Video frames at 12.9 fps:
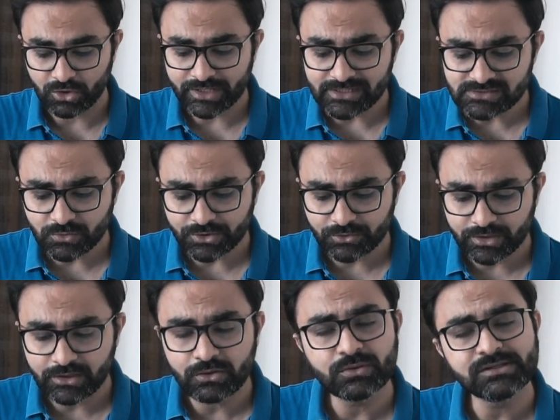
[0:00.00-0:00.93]
Or else what you
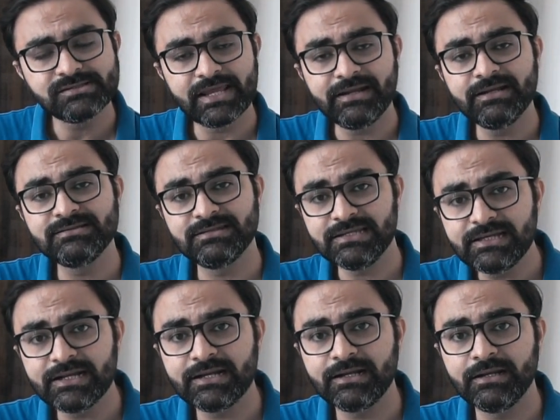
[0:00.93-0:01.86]
can do is send it
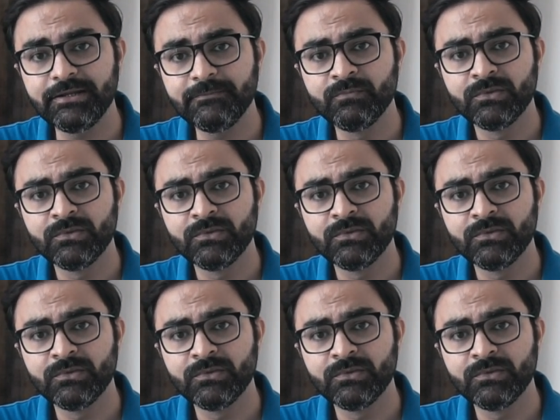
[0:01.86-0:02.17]
secretly